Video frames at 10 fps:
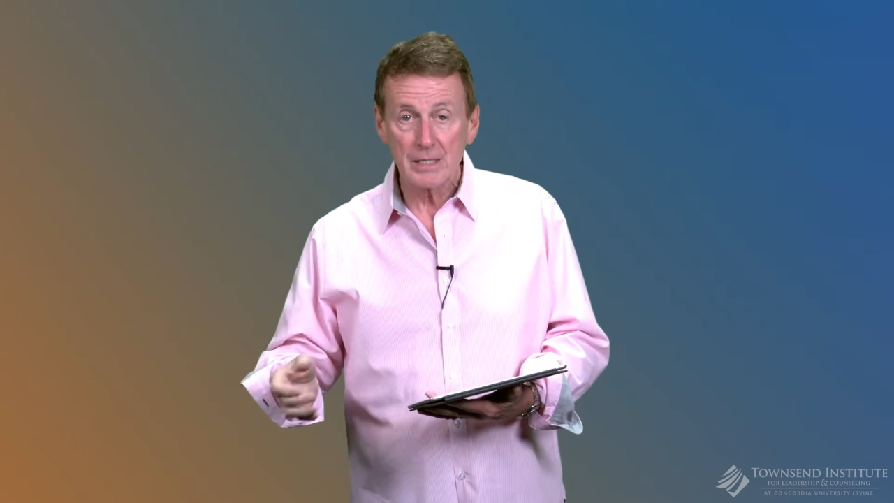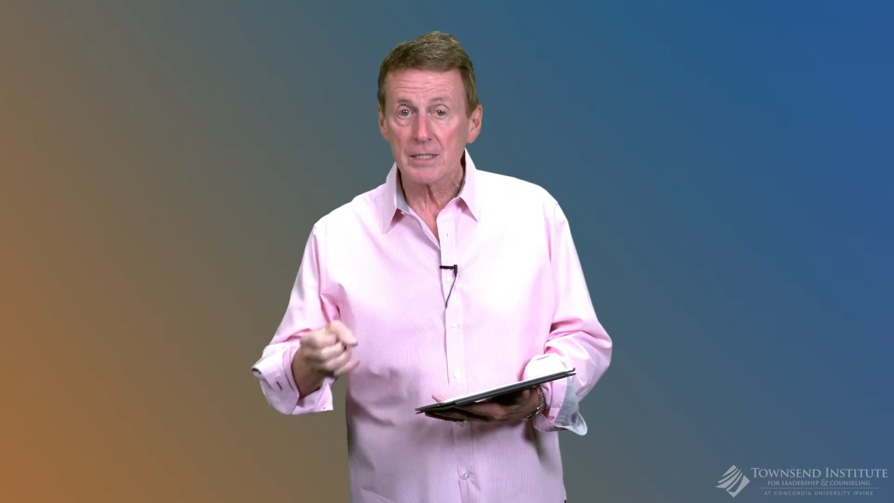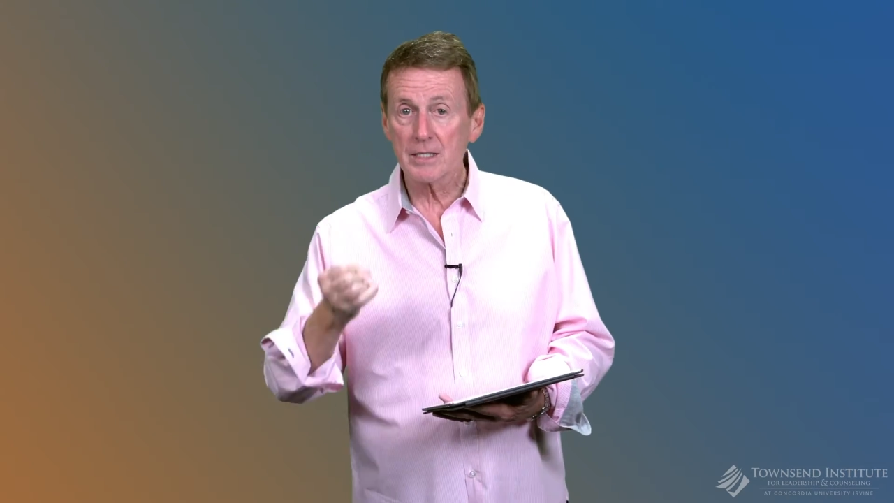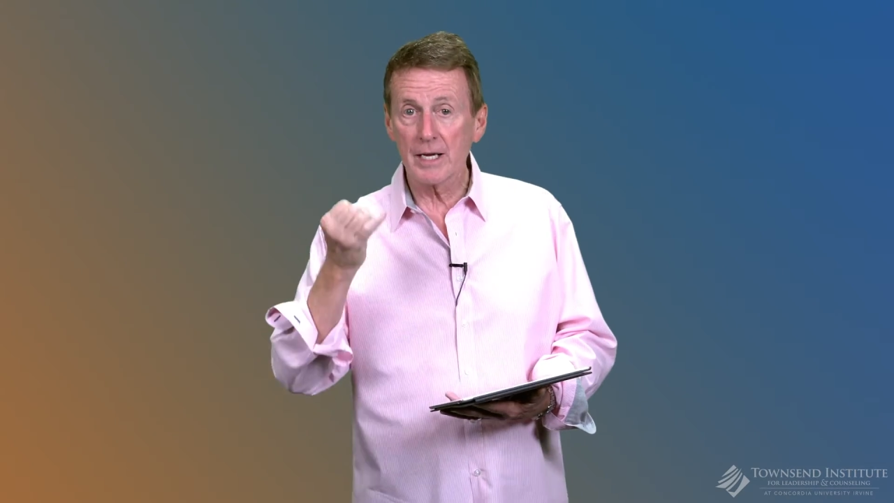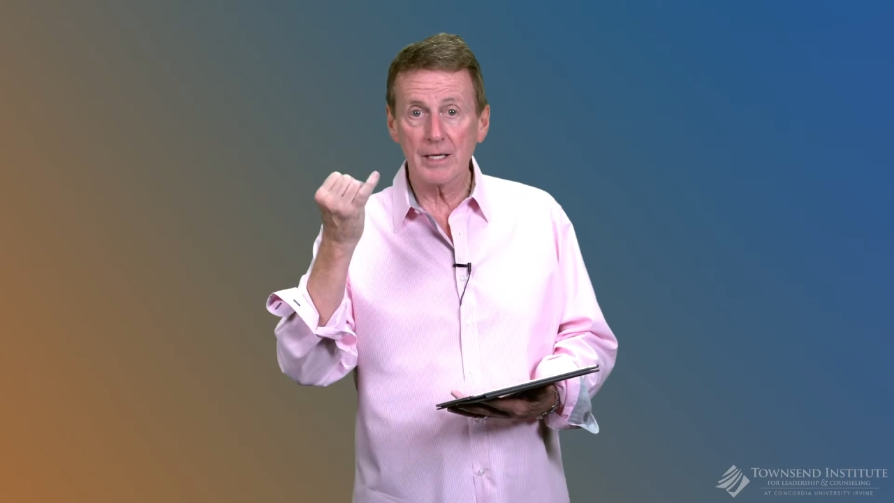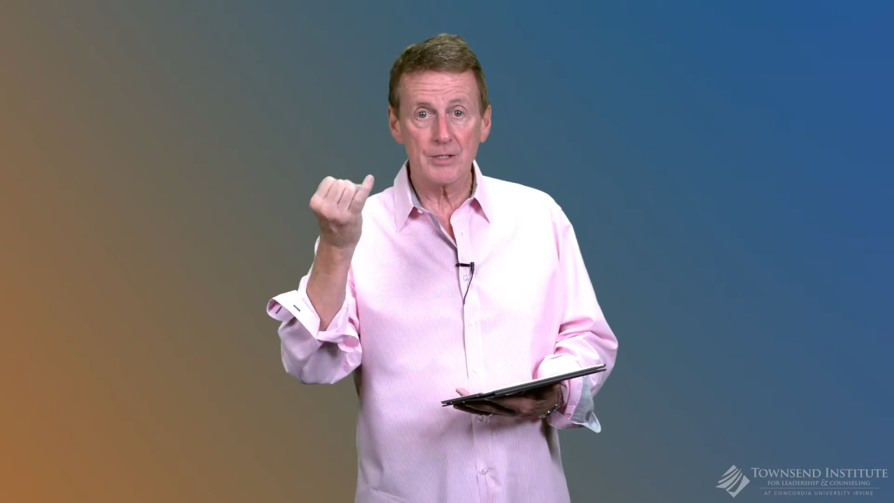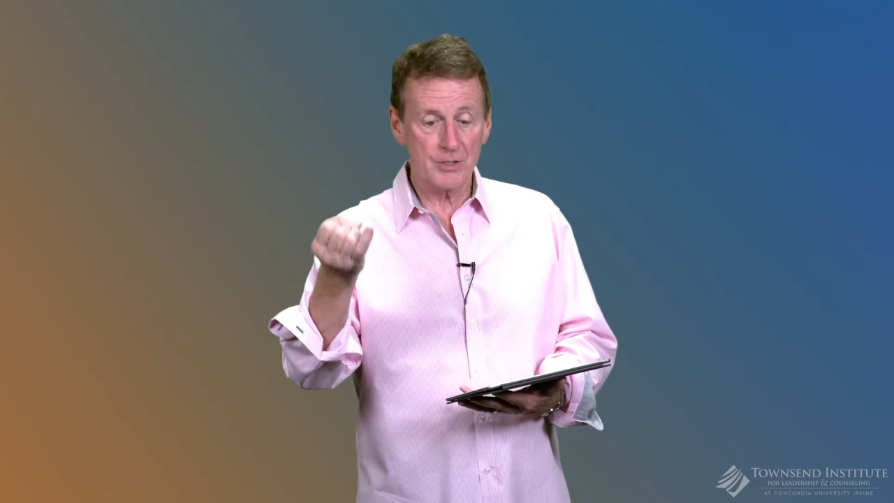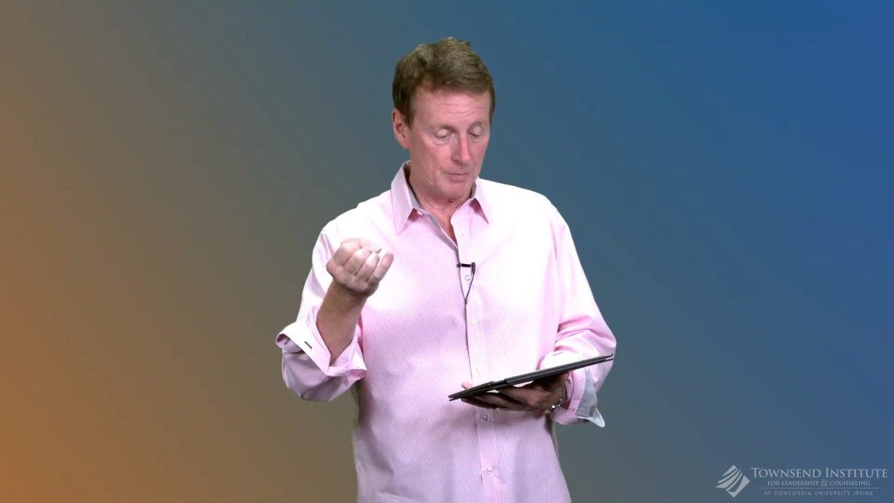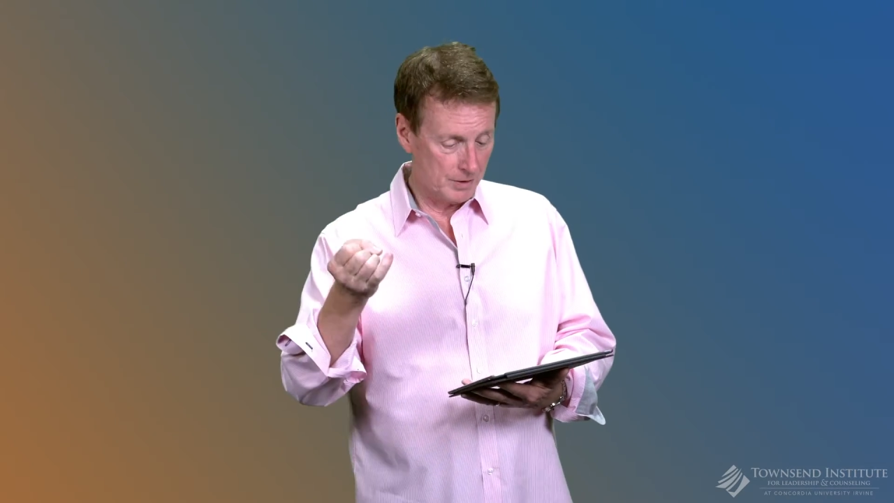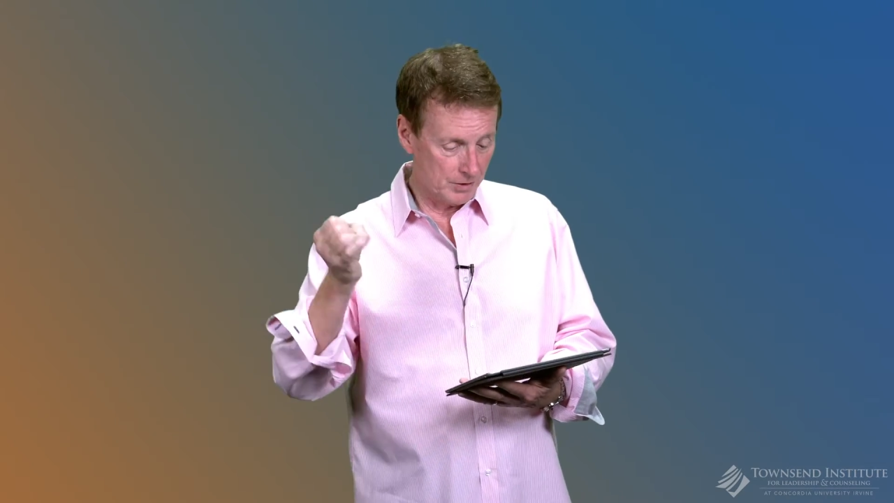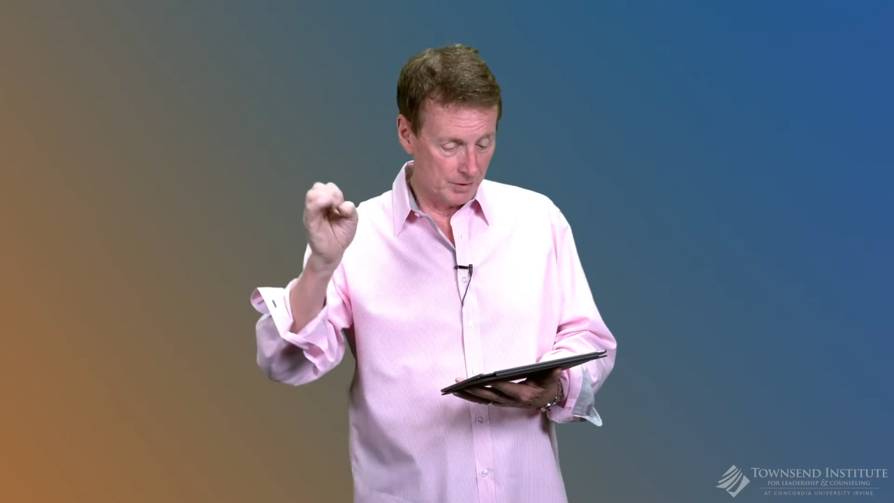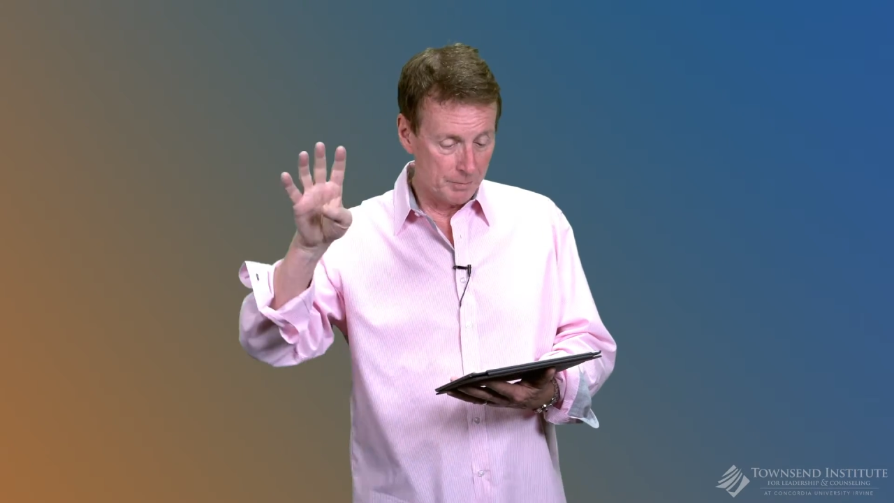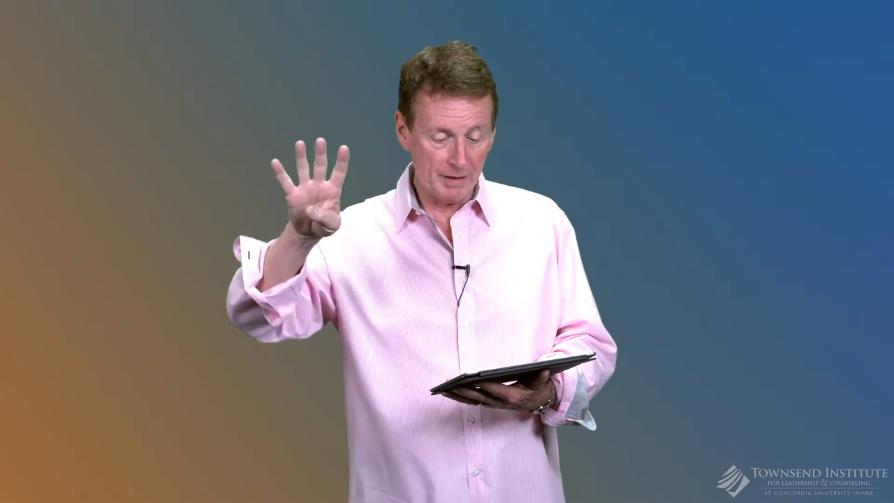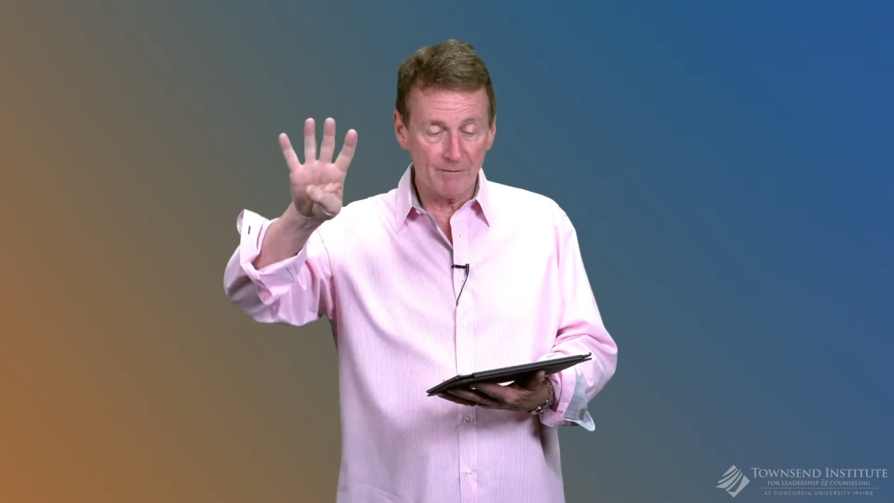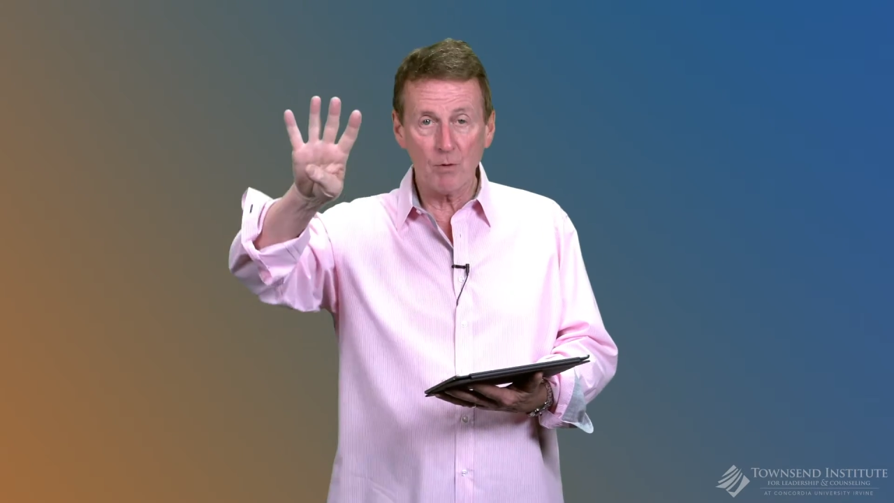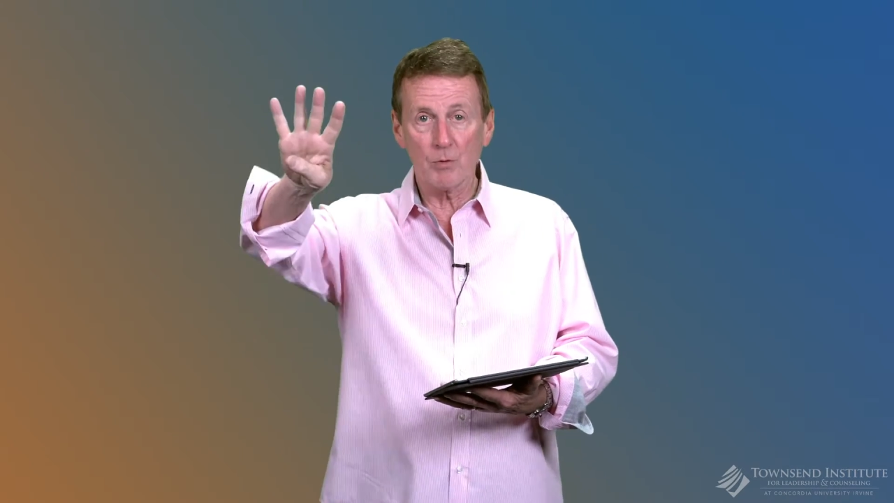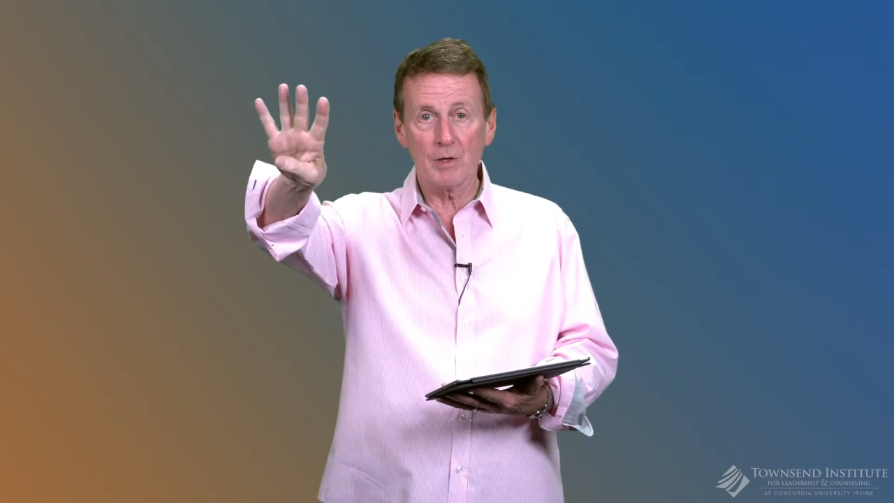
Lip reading: Stay in, you know, the big 4